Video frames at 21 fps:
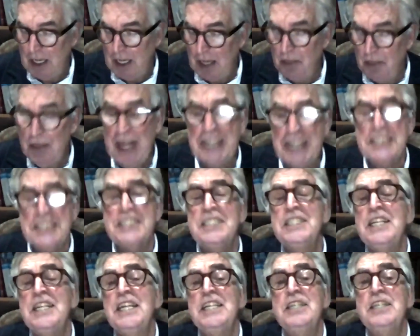and that
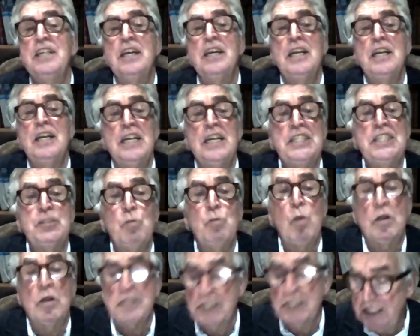indeed is
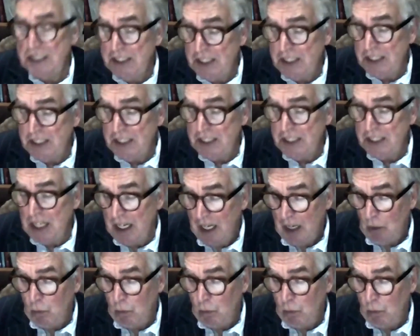what he